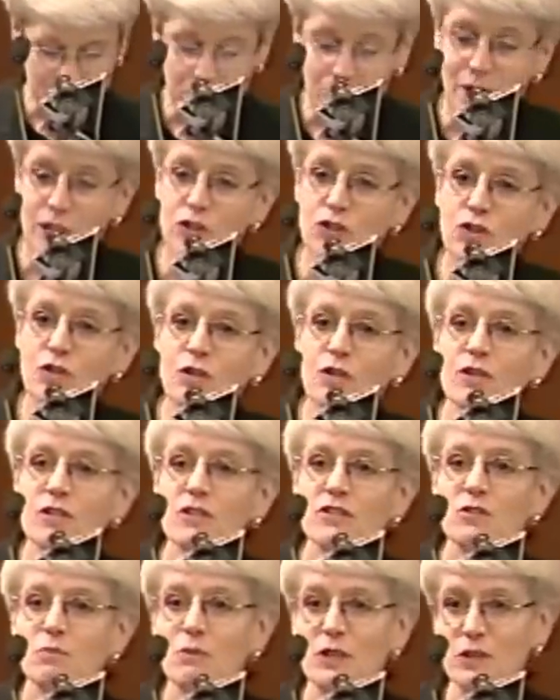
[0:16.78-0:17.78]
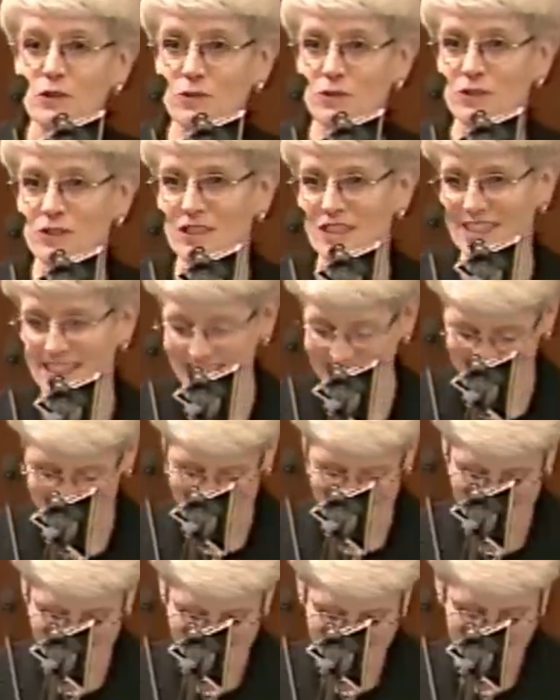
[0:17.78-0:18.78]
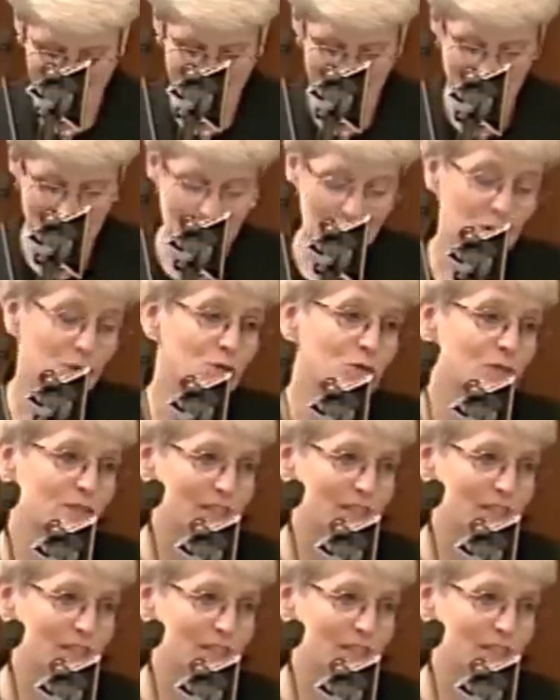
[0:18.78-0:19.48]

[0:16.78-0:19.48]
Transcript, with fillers: special speaker today, Ingo